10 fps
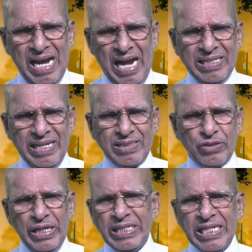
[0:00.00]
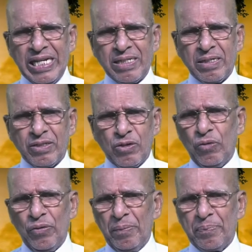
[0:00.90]
And they treated
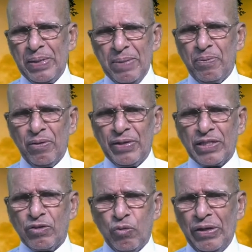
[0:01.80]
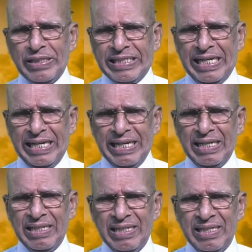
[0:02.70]
people with cruelty
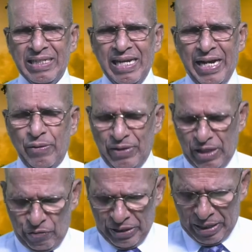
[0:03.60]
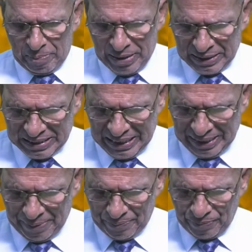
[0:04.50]
and without any
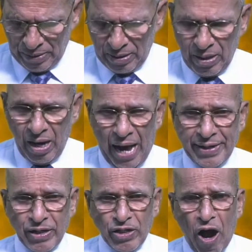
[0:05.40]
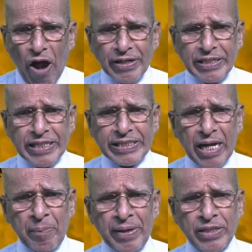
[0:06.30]
mercy. And God
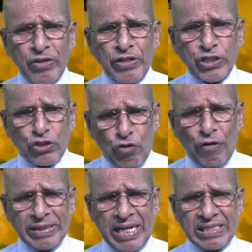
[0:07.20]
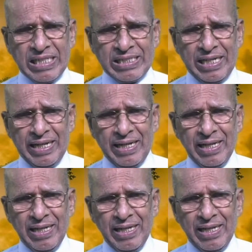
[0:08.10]
determined to destroy that city.